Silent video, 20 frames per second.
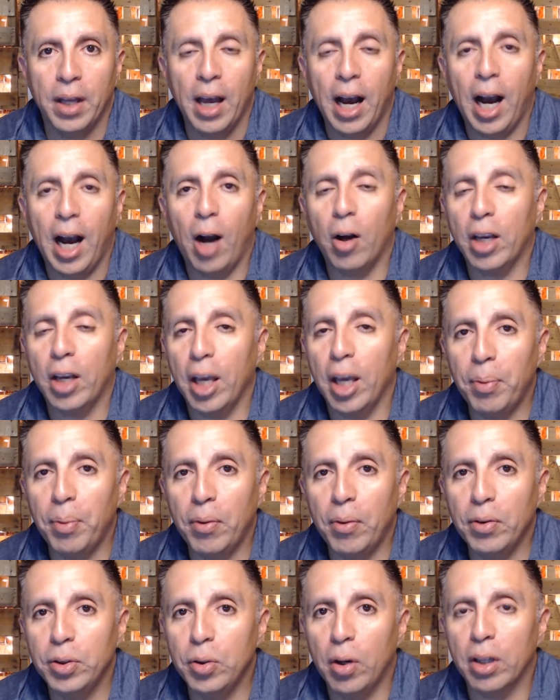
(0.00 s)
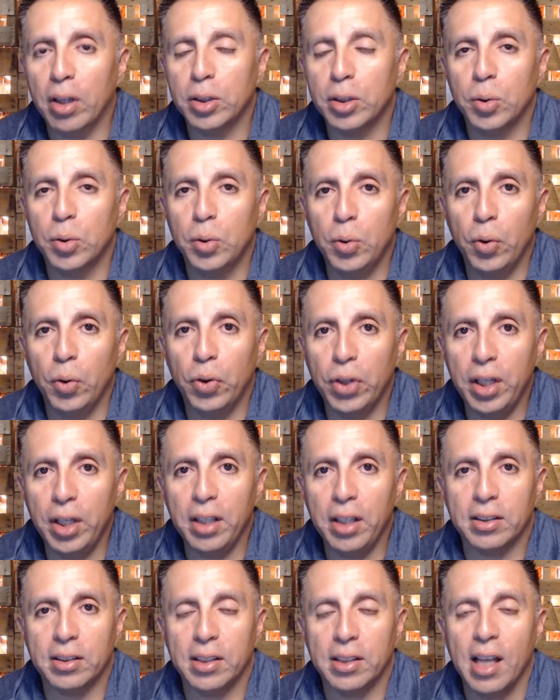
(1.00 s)
How capable you are to do
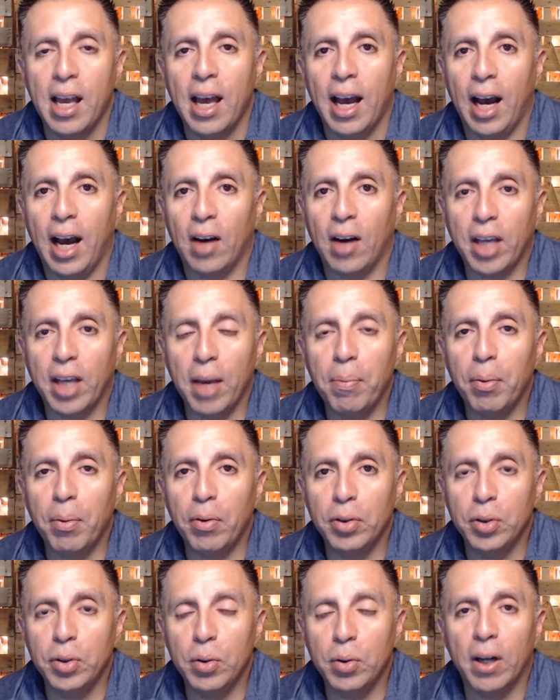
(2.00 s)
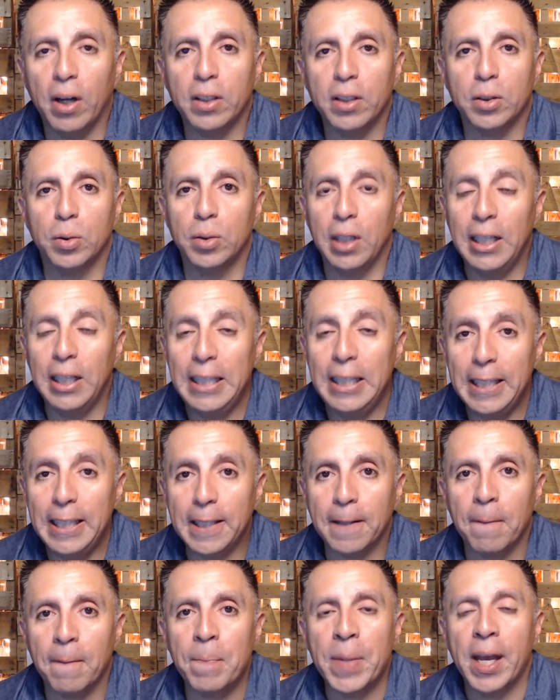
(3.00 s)
things. How capable you are to
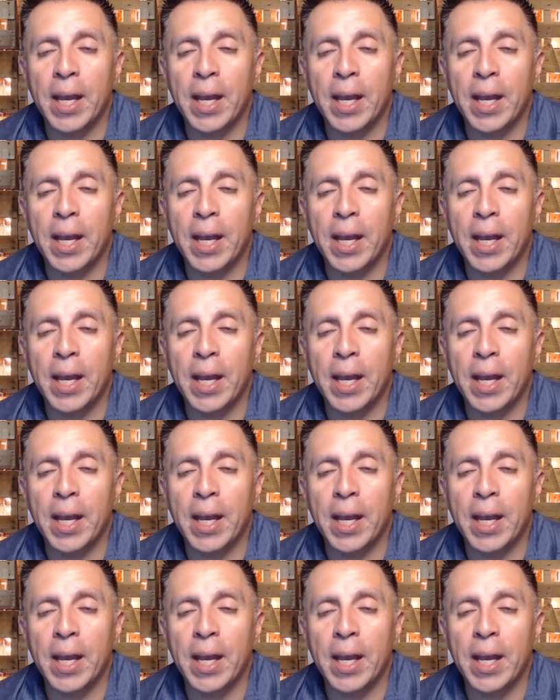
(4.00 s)
lead.